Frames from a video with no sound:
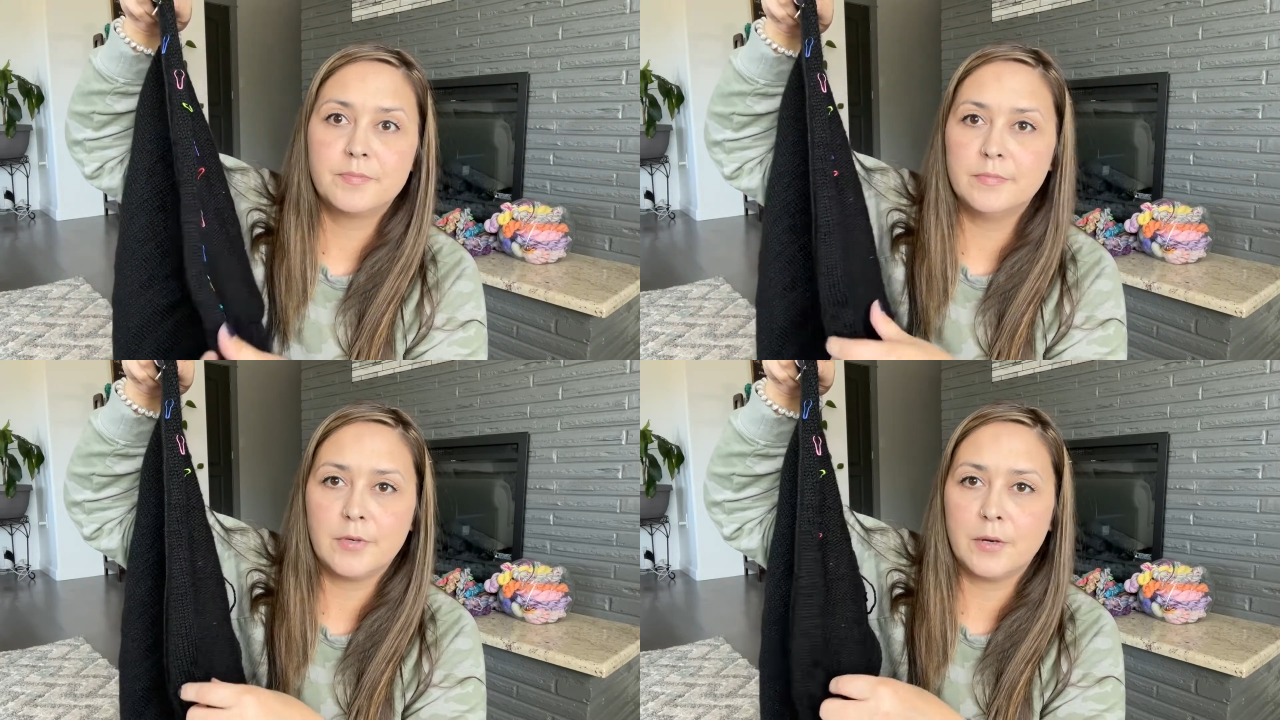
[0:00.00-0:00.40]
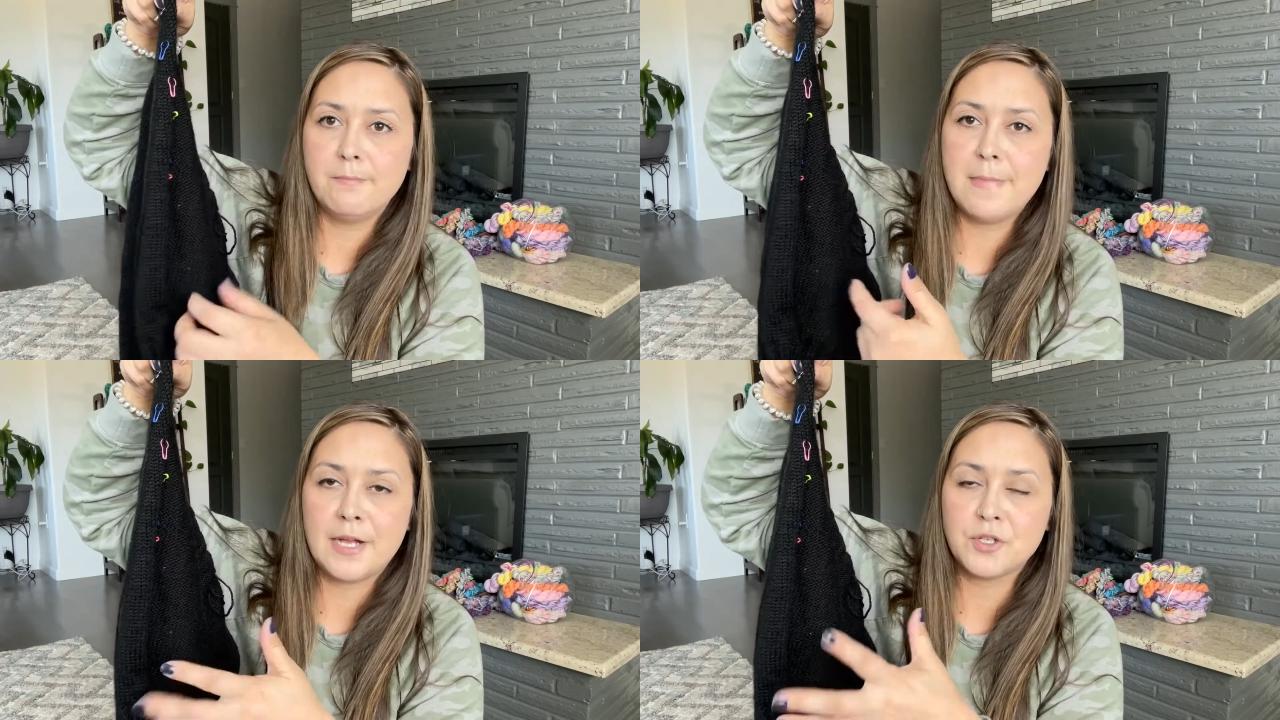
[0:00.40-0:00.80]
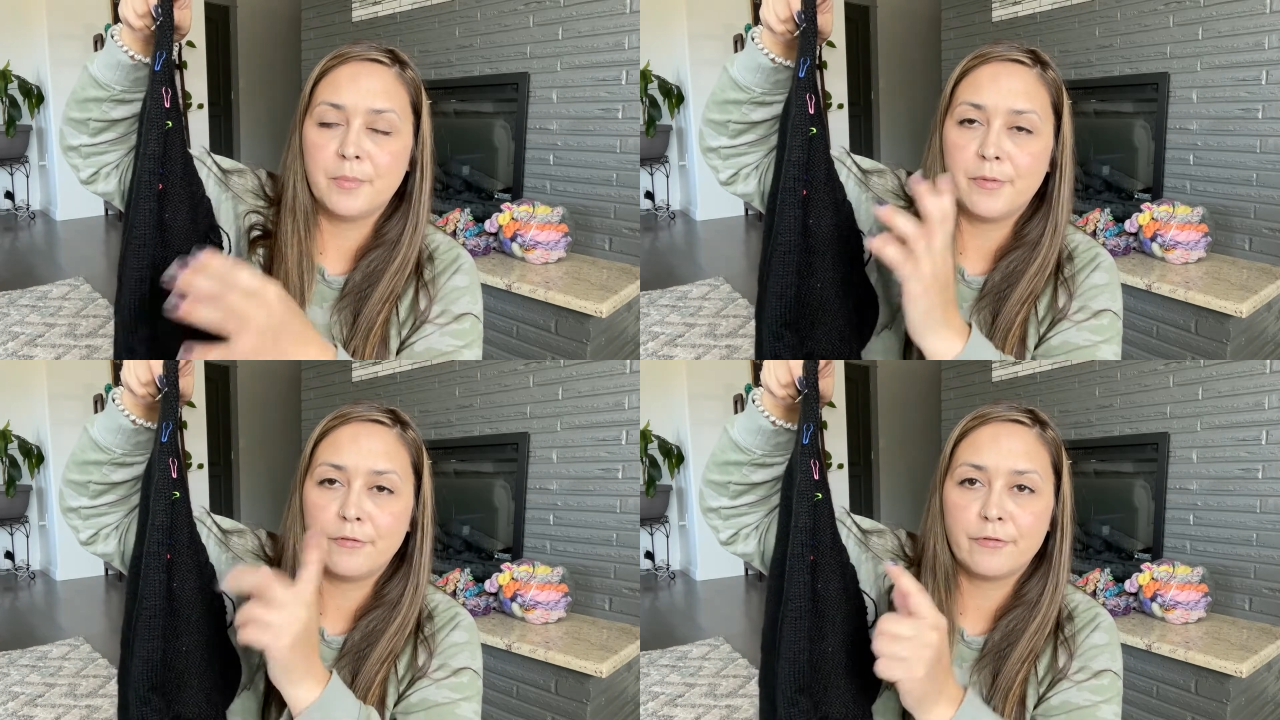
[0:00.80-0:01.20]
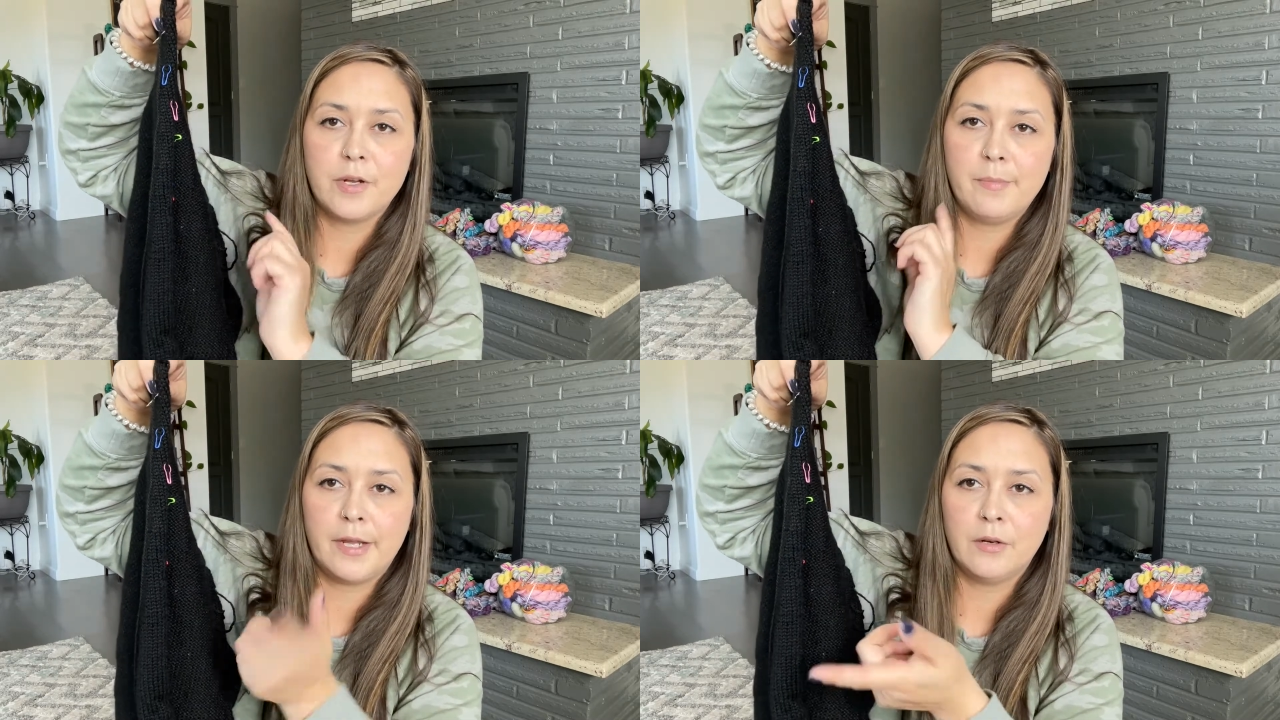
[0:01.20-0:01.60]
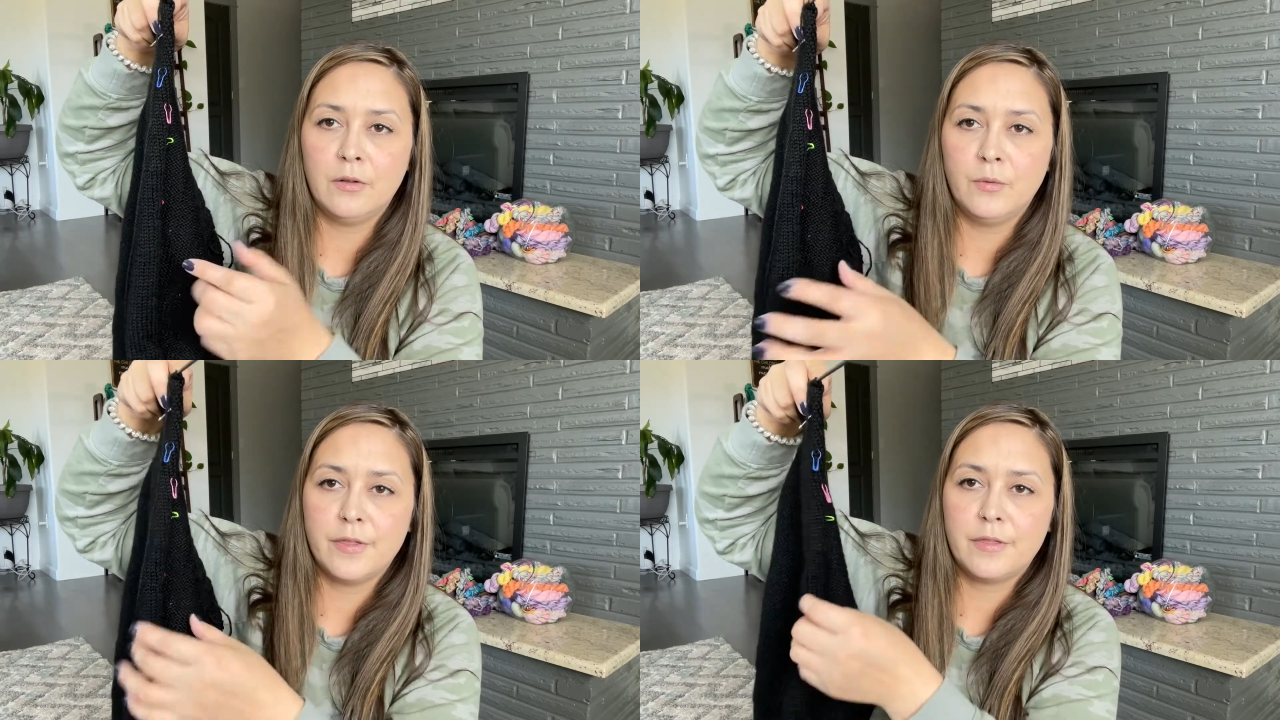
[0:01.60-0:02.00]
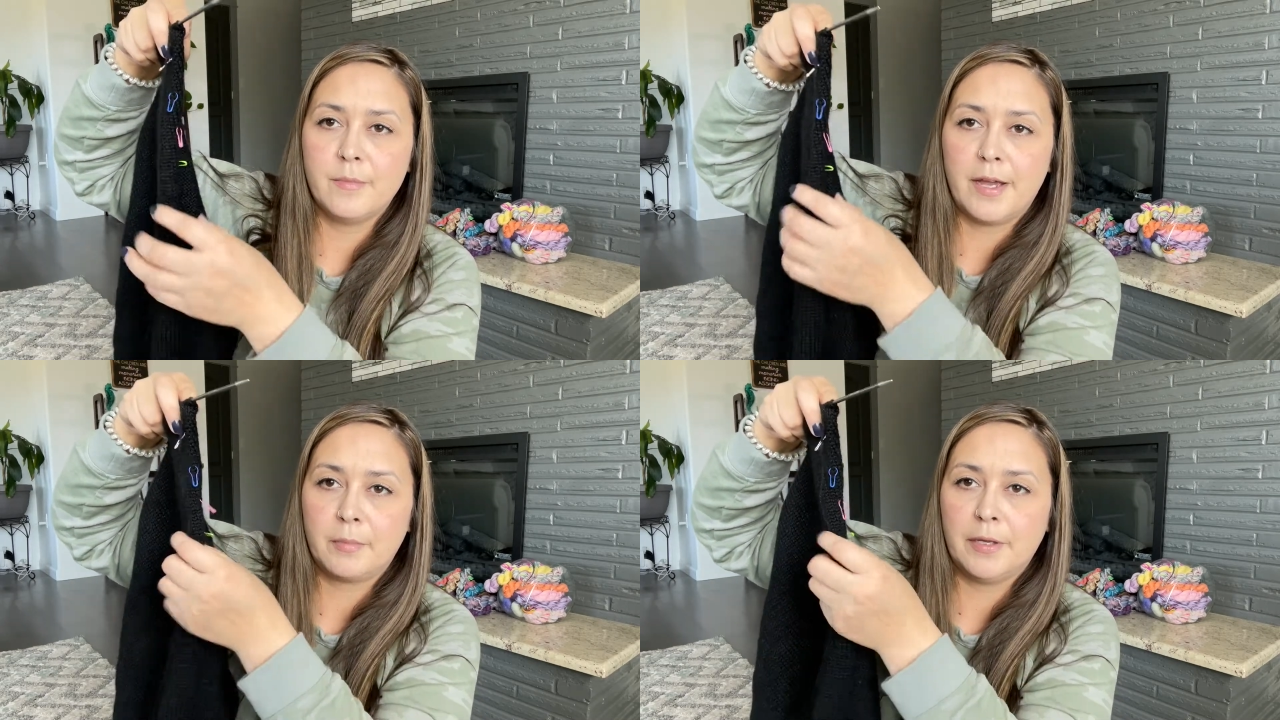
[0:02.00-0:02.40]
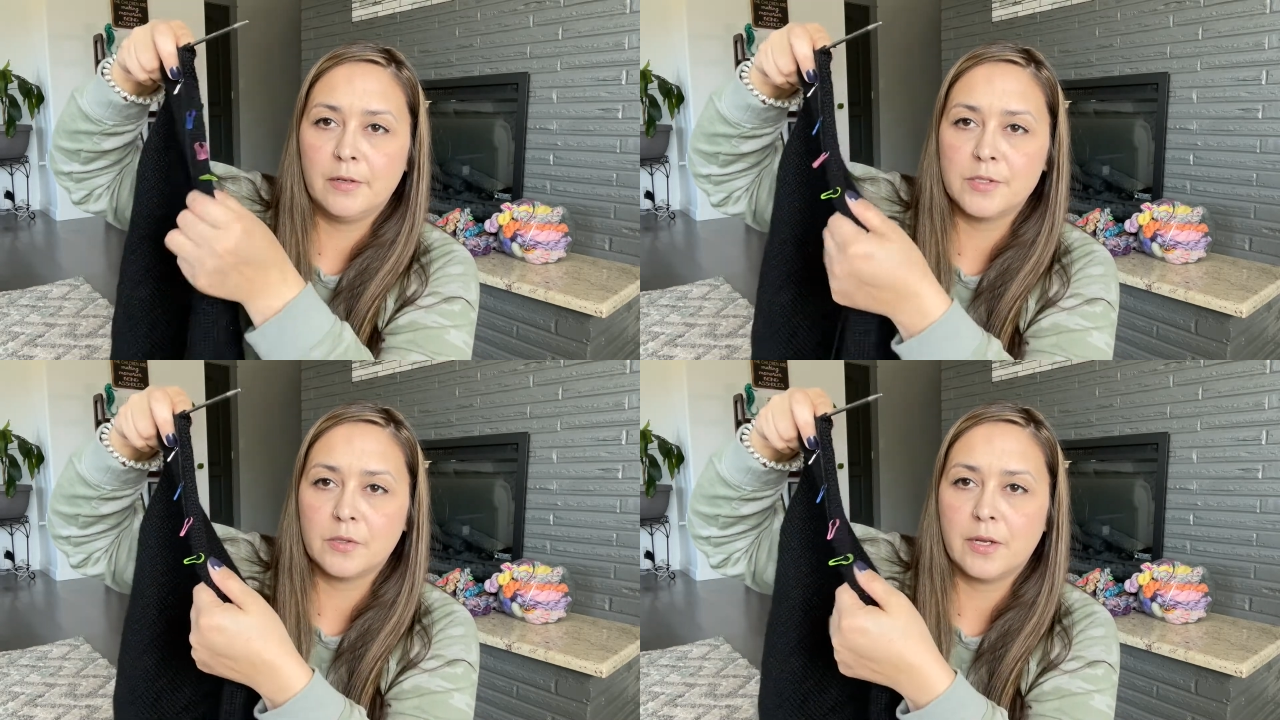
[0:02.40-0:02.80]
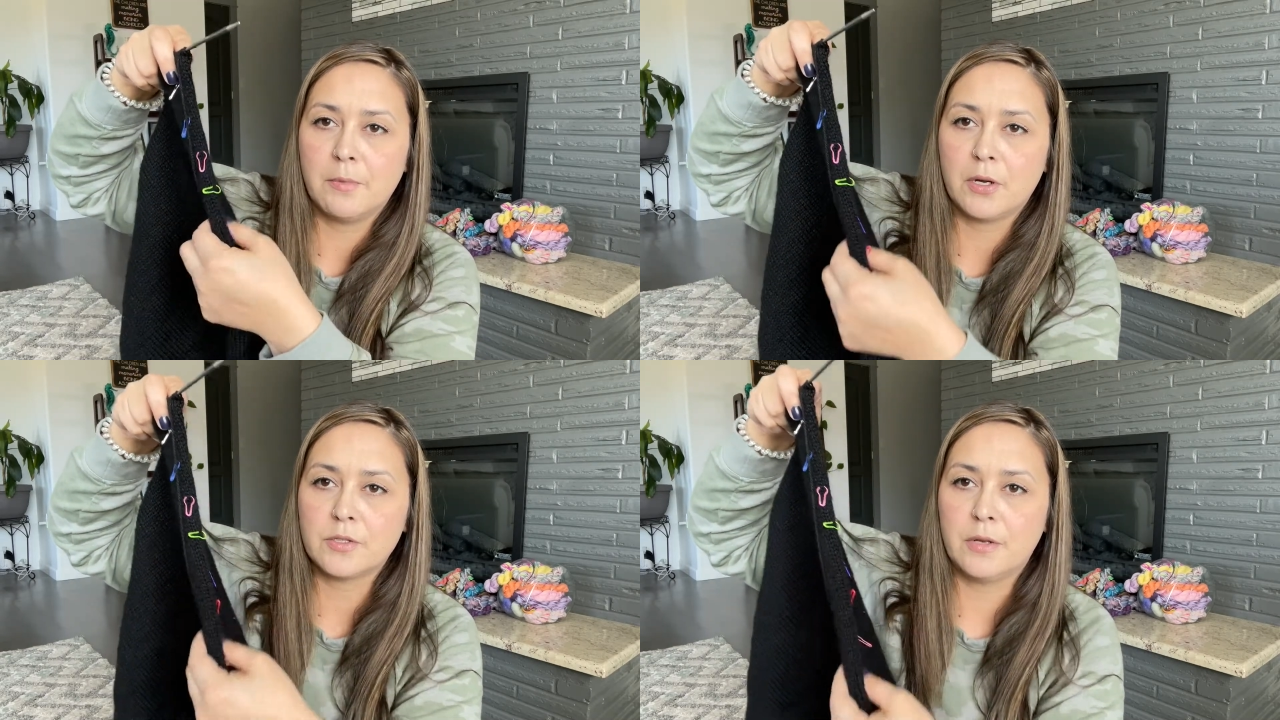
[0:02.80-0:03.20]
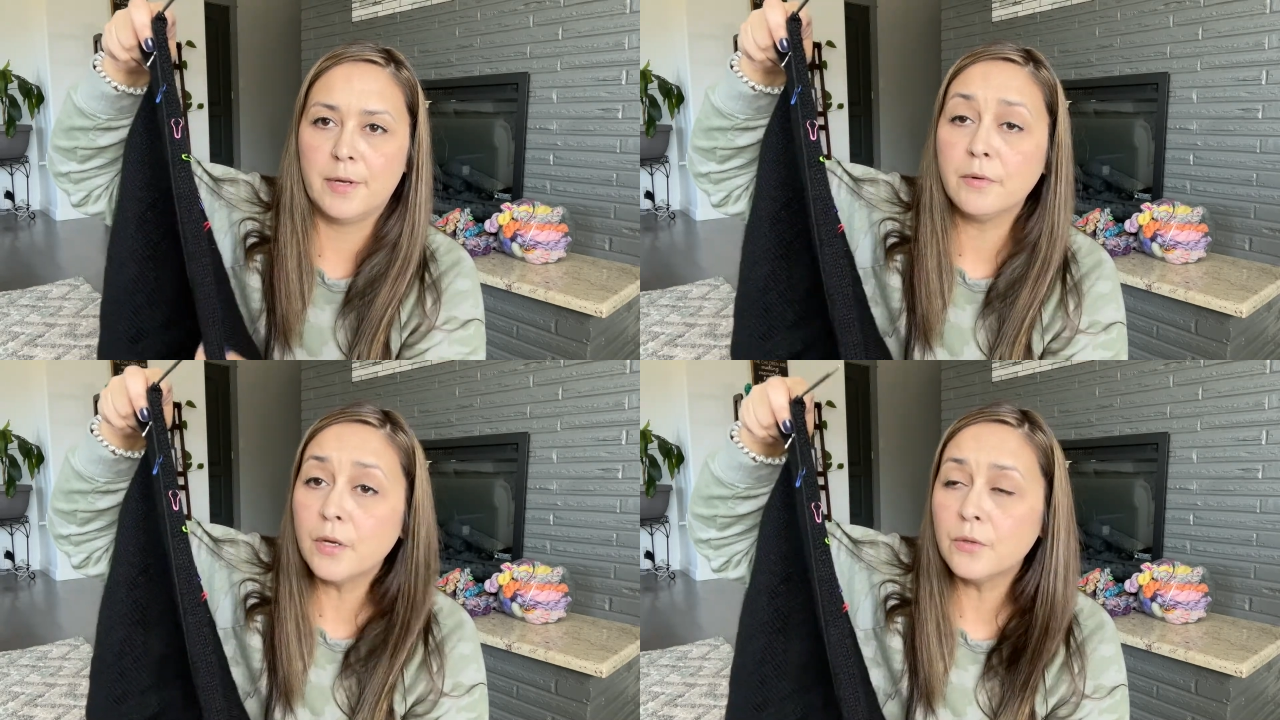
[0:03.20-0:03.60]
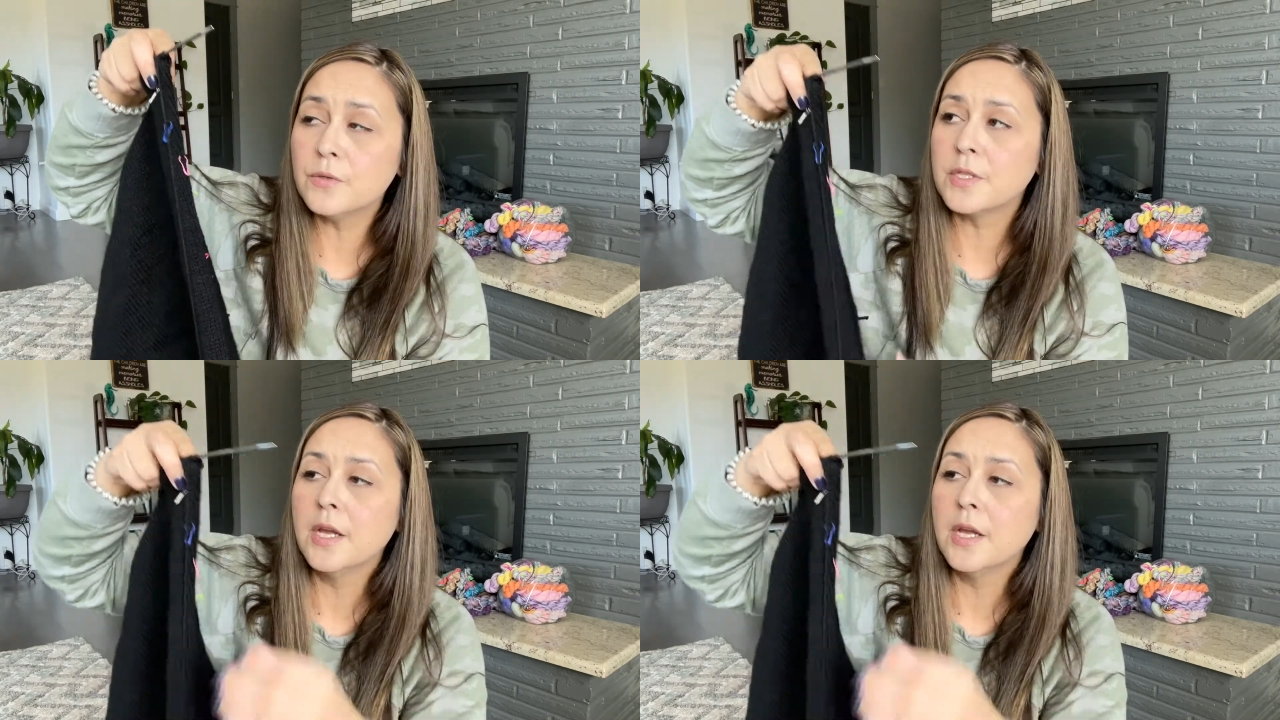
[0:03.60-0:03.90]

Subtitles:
or match up the front panel with the back panel, so I marked all my rows.